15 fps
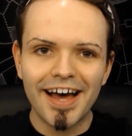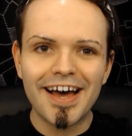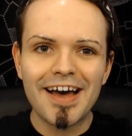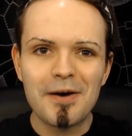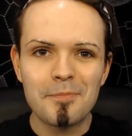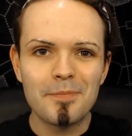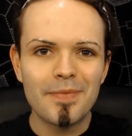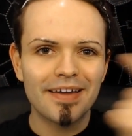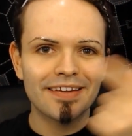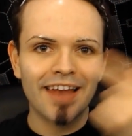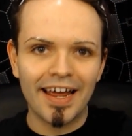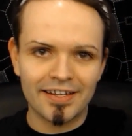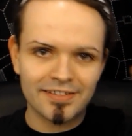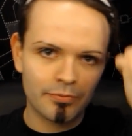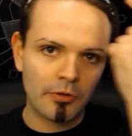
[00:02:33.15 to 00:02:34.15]
Um,
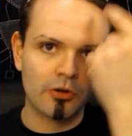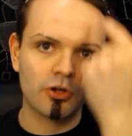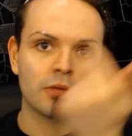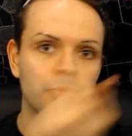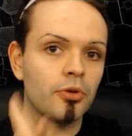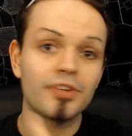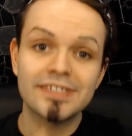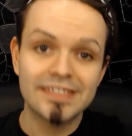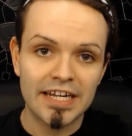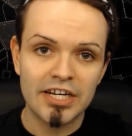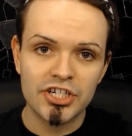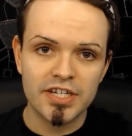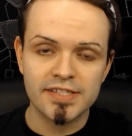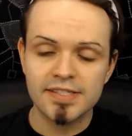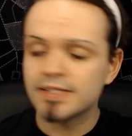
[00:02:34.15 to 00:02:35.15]
like where I'm going to put the
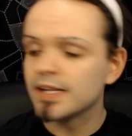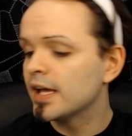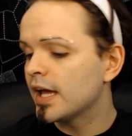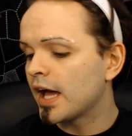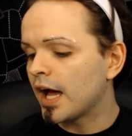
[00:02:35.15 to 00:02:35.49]
stitches.